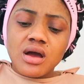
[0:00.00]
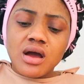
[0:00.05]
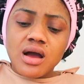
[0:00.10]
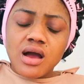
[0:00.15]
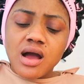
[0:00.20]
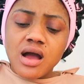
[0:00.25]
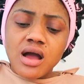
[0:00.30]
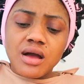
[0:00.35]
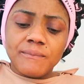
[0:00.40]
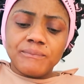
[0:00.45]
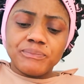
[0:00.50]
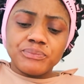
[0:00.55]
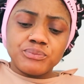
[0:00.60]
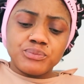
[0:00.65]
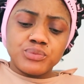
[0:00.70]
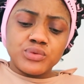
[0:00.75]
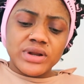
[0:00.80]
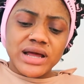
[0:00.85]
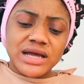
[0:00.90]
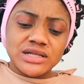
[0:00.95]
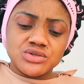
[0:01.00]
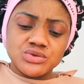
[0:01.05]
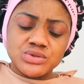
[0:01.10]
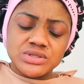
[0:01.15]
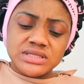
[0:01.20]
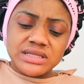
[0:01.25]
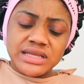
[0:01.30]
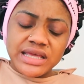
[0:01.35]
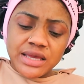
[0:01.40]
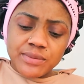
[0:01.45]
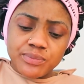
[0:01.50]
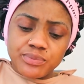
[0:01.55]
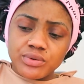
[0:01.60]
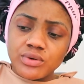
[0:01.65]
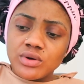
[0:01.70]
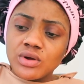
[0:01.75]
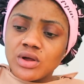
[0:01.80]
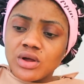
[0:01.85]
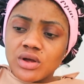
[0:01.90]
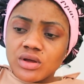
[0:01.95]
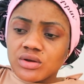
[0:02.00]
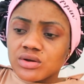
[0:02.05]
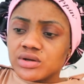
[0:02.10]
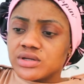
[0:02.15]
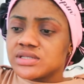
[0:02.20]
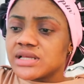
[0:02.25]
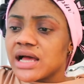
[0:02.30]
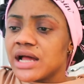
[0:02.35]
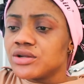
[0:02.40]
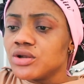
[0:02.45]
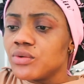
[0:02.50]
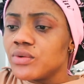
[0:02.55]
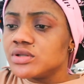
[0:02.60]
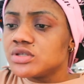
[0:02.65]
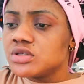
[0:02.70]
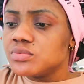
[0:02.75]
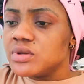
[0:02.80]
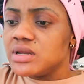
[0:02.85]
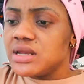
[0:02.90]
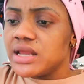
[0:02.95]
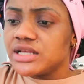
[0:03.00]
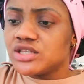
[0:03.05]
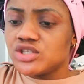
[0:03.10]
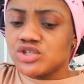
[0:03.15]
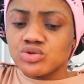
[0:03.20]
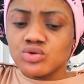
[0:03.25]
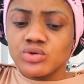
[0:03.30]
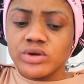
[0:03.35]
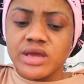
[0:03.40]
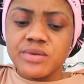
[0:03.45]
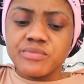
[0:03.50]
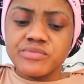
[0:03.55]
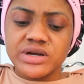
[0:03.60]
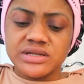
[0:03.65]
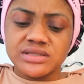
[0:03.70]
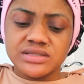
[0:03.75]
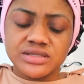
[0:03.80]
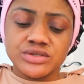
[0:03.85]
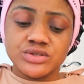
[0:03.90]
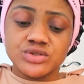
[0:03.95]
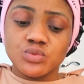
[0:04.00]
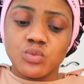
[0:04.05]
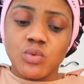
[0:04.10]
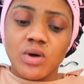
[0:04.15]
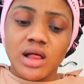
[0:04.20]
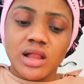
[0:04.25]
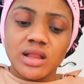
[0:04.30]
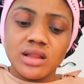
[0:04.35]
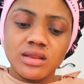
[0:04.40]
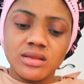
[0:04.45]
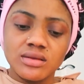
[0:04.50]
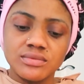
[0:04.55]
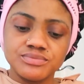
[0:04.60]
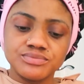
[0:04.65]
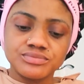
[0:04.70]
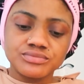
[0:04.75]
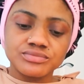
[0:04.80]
put her to sleep. Because I don't want to be late to Imran's as well.